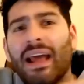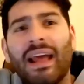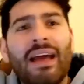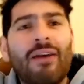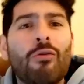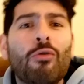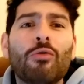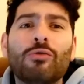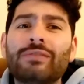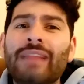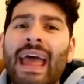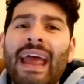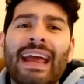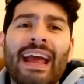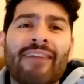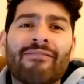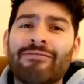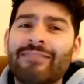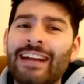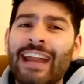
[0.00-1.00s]
All day,
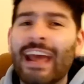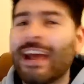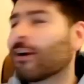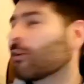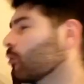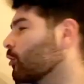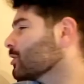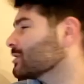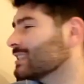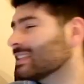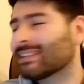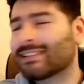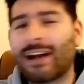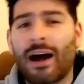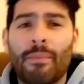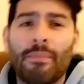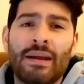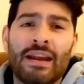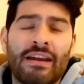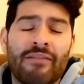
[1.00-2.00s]
every day, crosses
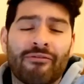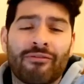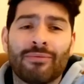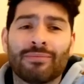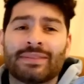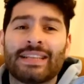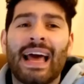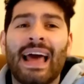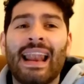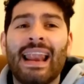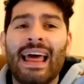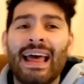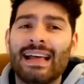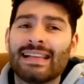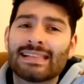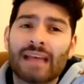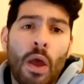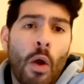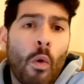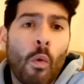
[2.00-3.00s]
coming in from
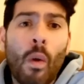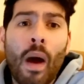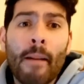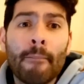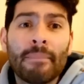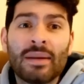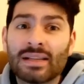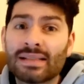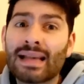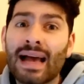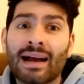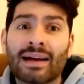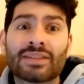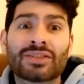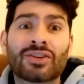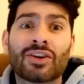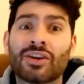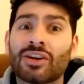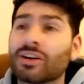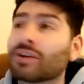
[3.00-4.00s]
Telles. Wan-Bissaka's
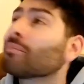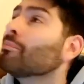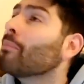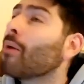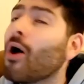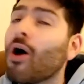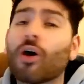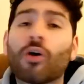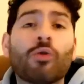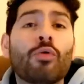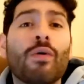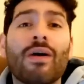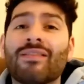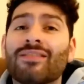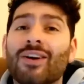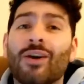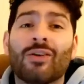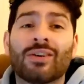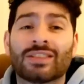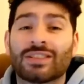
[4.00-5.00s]
going to mark whoever
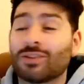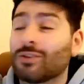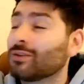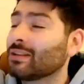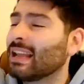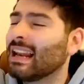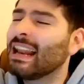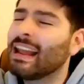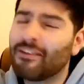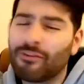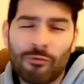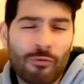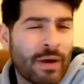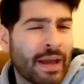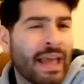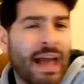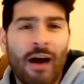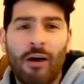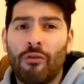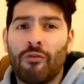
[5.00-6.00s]
was on the left wing
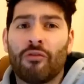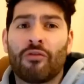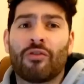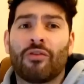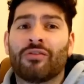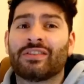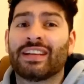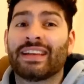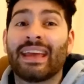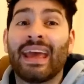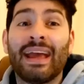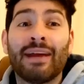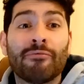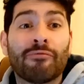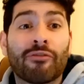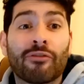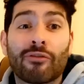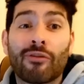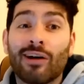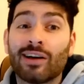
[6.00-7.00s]
out for, of the game
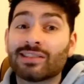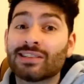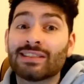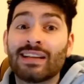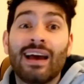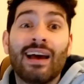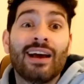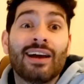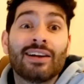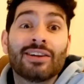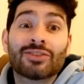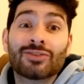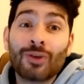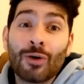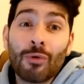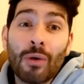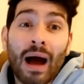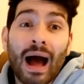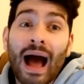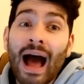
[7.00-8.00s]
for us.
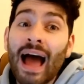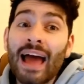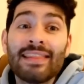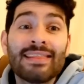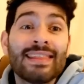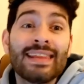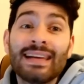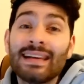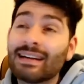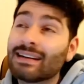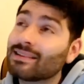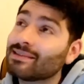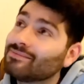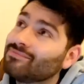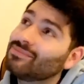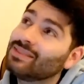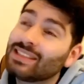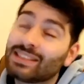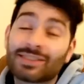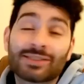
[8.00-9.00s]
So I think
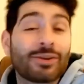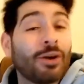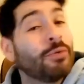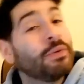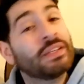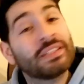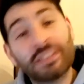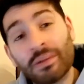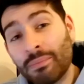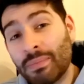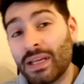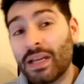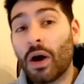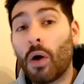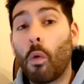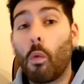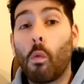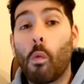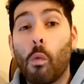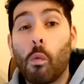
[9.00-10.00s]
it's going to be
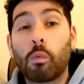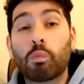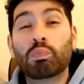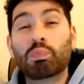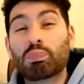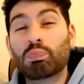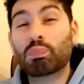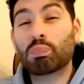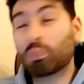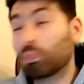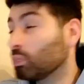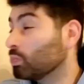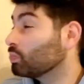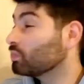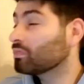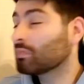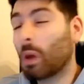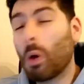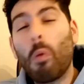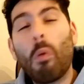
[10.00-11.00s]
a
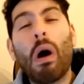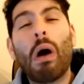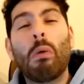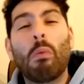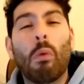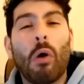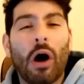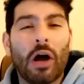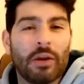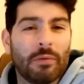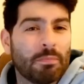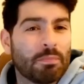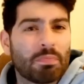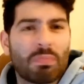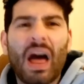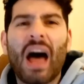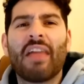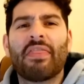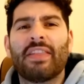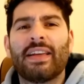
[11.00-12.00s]
1-1.
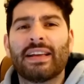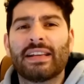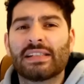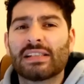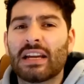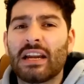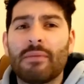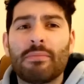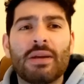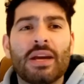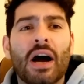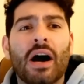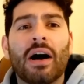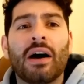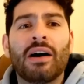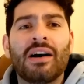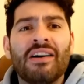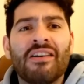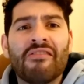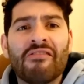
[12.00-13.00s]
I think it's going to be a
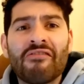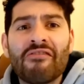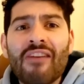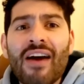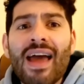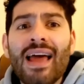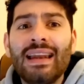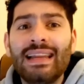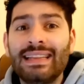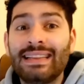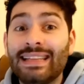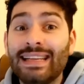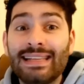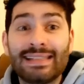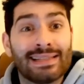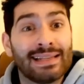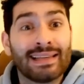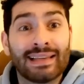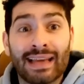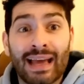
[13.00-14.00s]
fairly
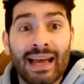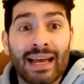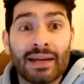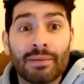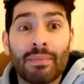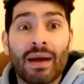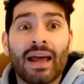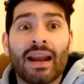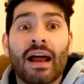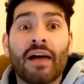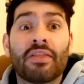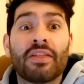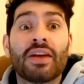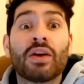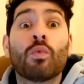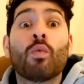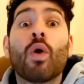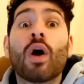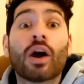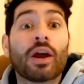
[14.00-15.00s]
decent game. And I think
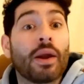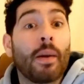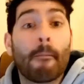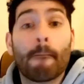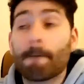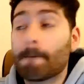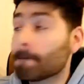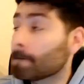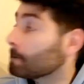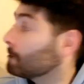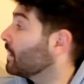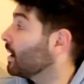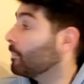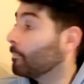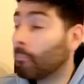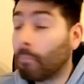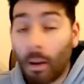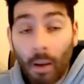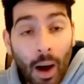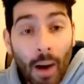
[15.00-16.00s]
we're going to
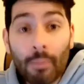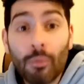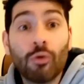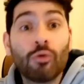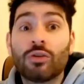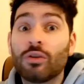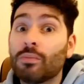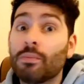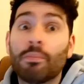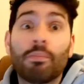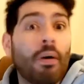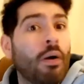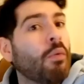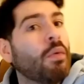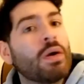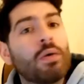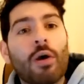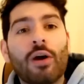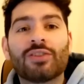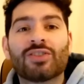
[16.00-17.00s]
pummel them, but we
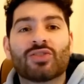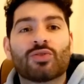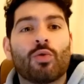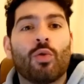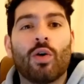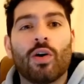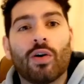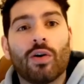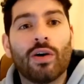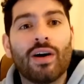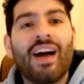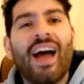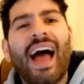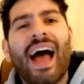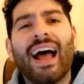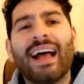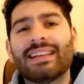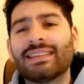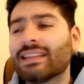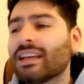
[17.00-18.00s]
won't score.
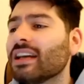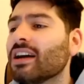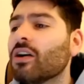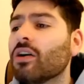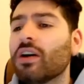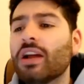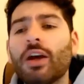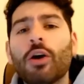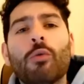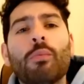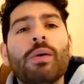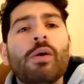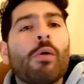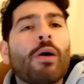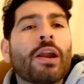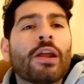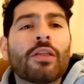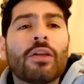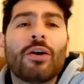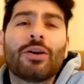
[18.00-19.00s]
And it'll be one
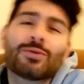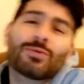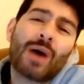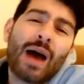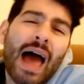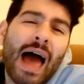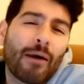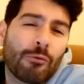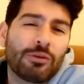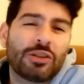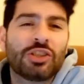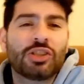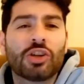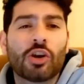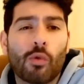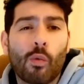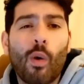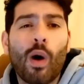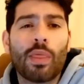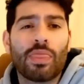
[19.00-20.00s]
of those where we should
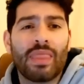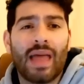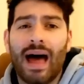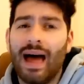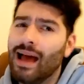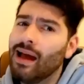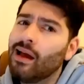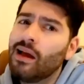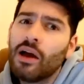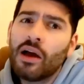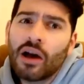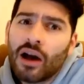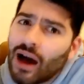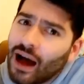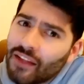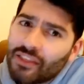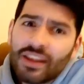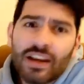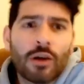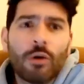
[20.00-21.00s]
have won that. I
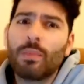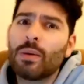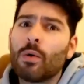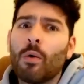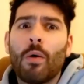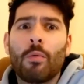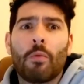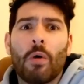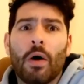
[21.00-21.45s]
think it'll be 1-1.